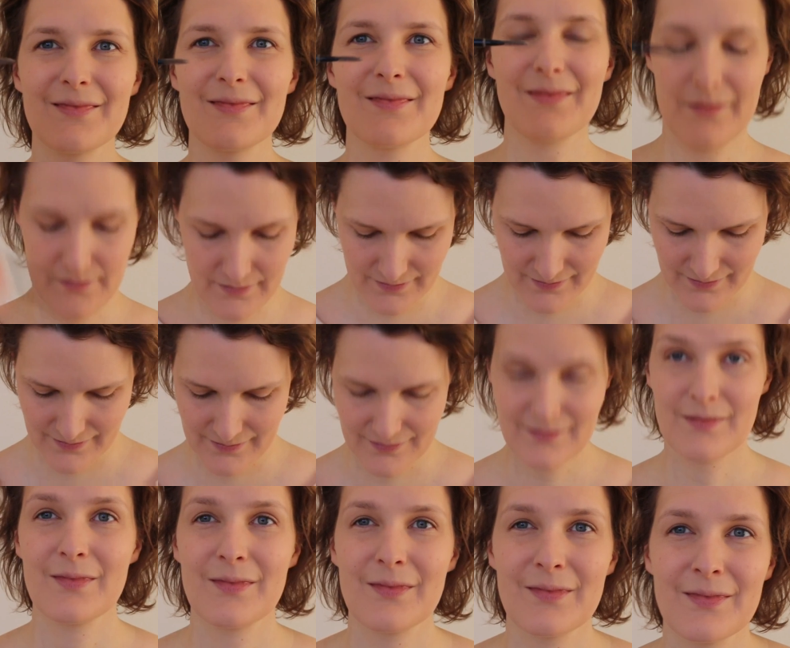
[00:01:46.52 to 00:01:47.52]
my
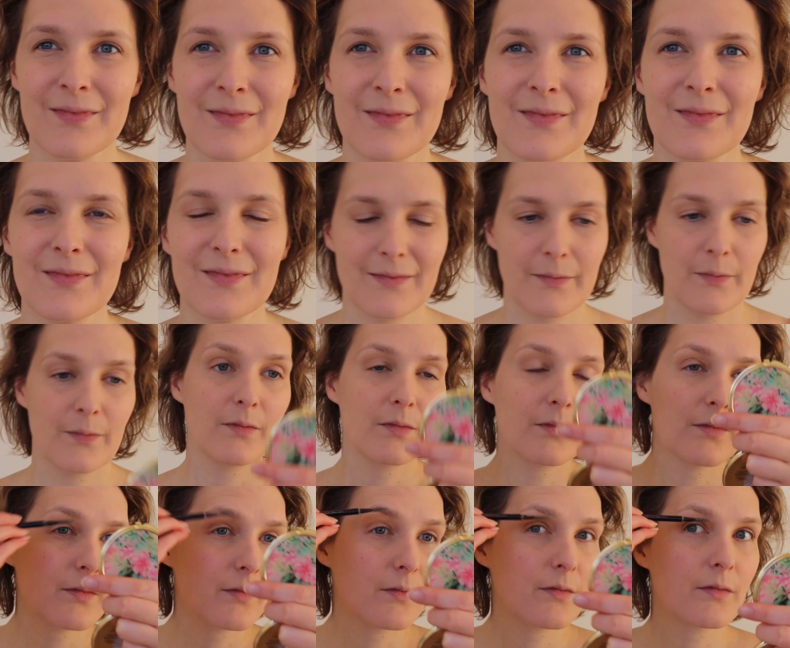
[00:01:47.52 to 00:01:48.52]
Anastasia Beverly
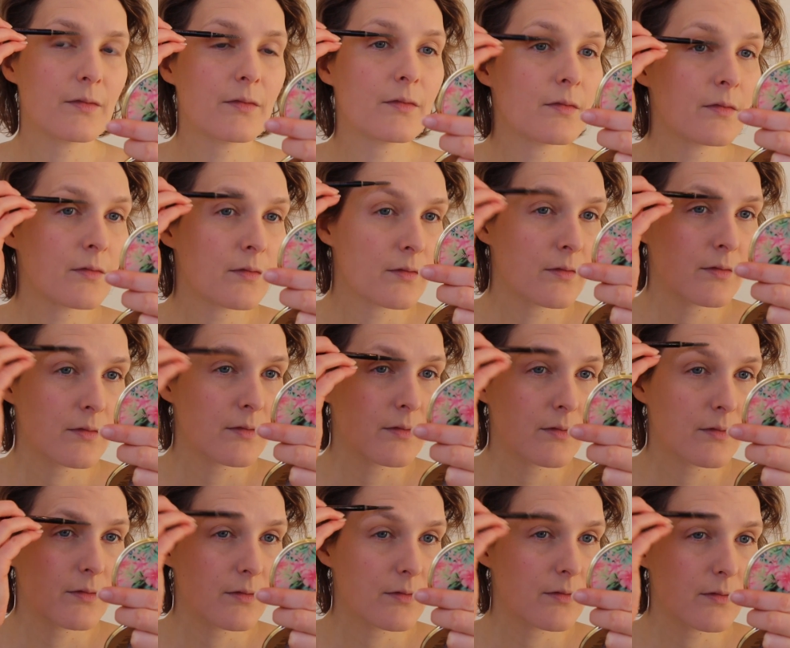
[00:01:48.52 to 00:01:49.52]
Hills Brow Wiz in the
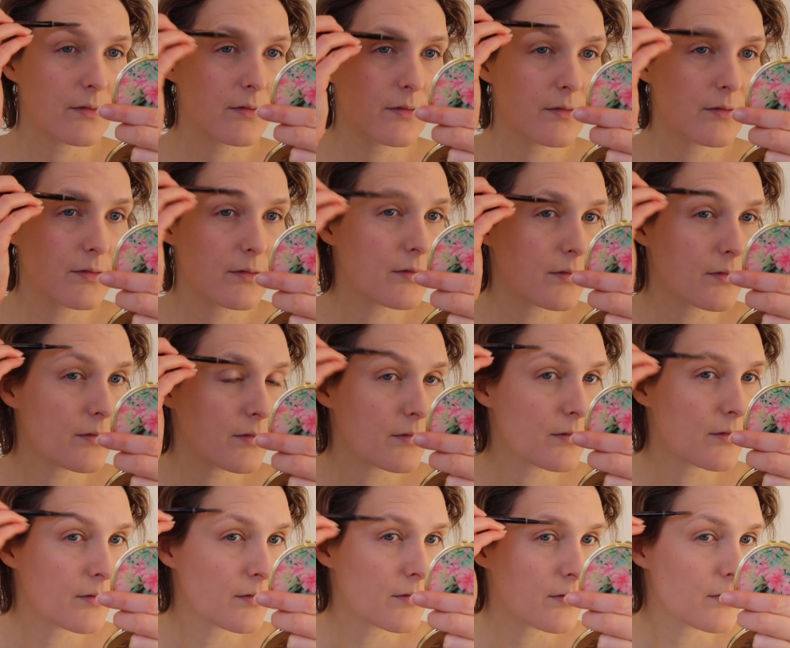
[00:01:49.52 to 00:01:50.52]
color Taupe.
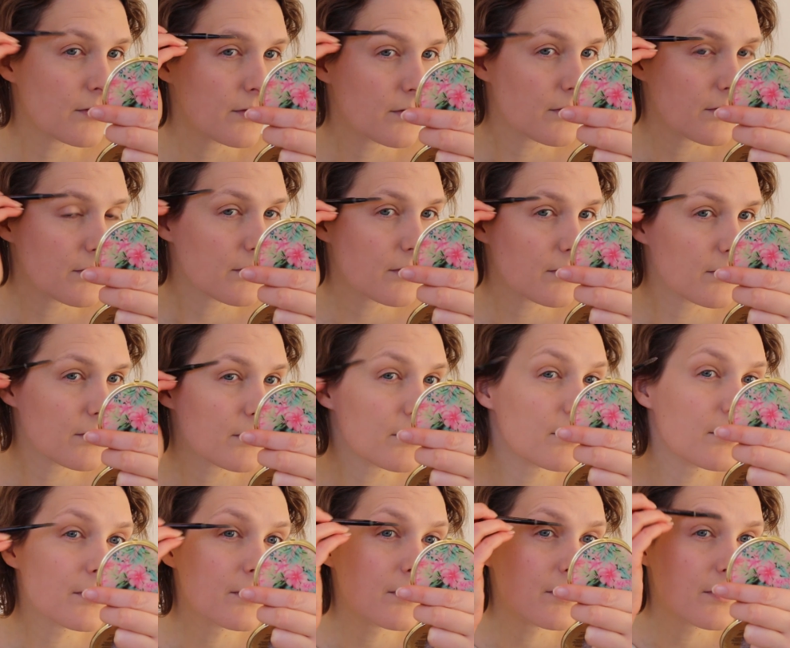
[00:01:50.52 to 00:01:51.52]
First, I'm using the
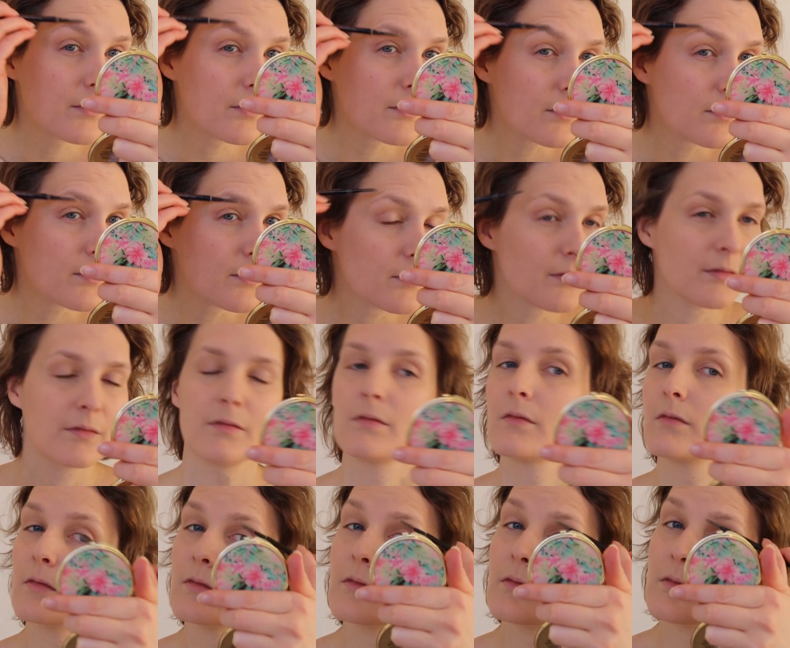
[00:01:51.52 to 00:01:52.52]
brush part to
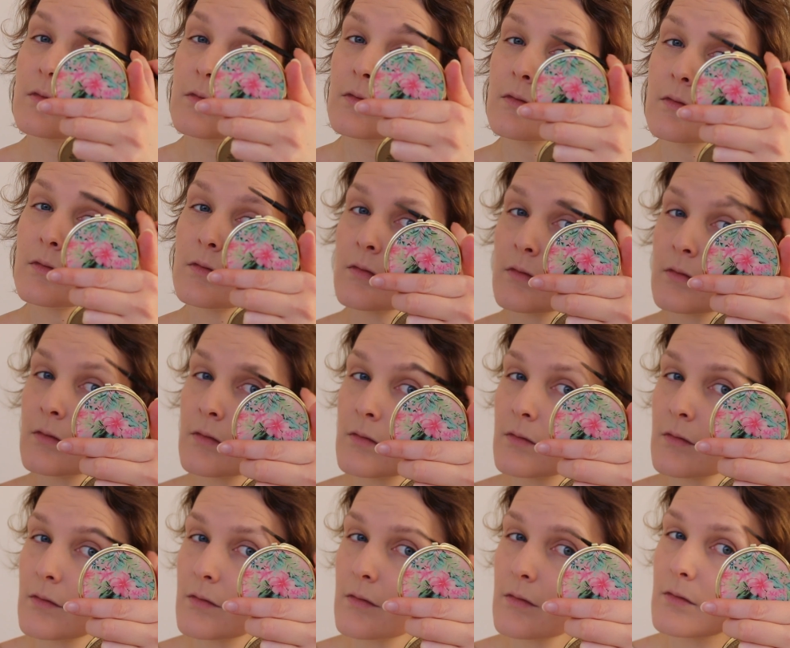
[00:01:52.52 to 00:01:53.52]
brush my brow
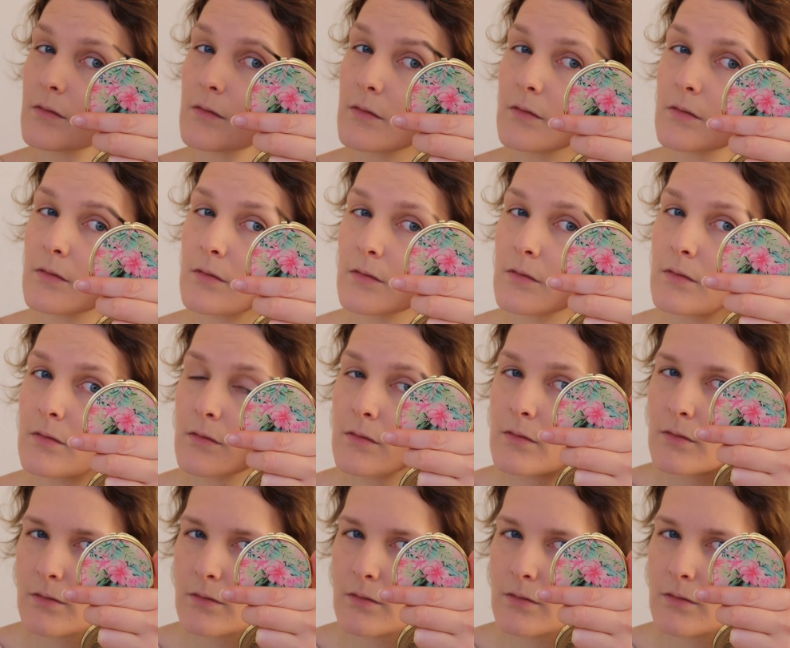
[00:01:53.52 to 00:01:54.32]
hairs upwards and